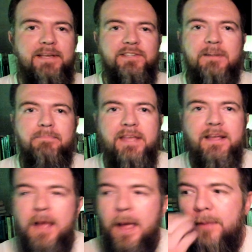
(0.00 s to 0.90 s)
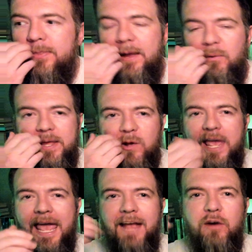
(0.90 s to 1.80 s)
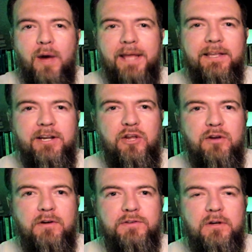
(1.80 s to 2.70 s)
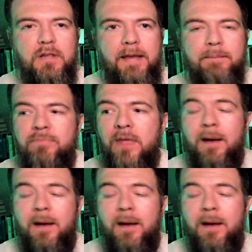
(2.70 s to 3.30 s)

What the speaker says: something that we can't quite get a universal claim.